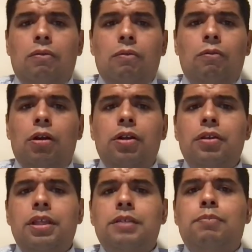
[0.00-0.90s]
Where do
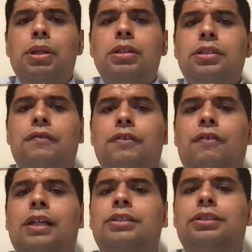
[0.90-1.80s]
these billions of
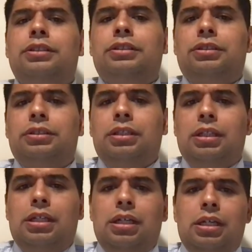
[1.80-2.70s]
devices
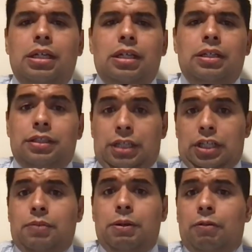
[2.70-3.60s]
designed
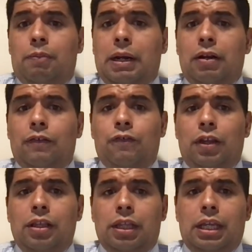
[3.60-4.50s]
to be repair
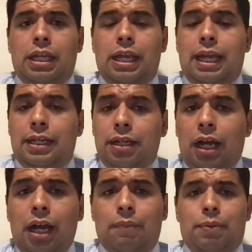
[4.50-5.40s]
unfriendly end
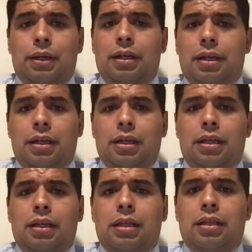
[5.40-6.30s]
up?
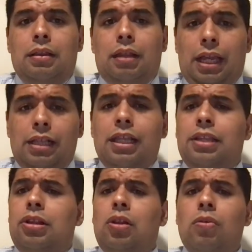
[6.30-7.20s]
Likely at
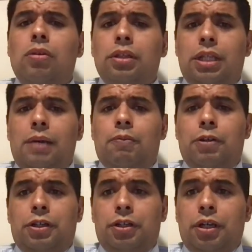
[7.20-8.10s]
the local dump when
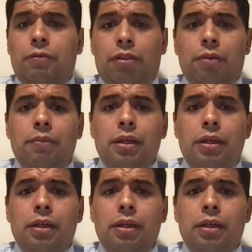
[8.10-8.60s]
you're done with them.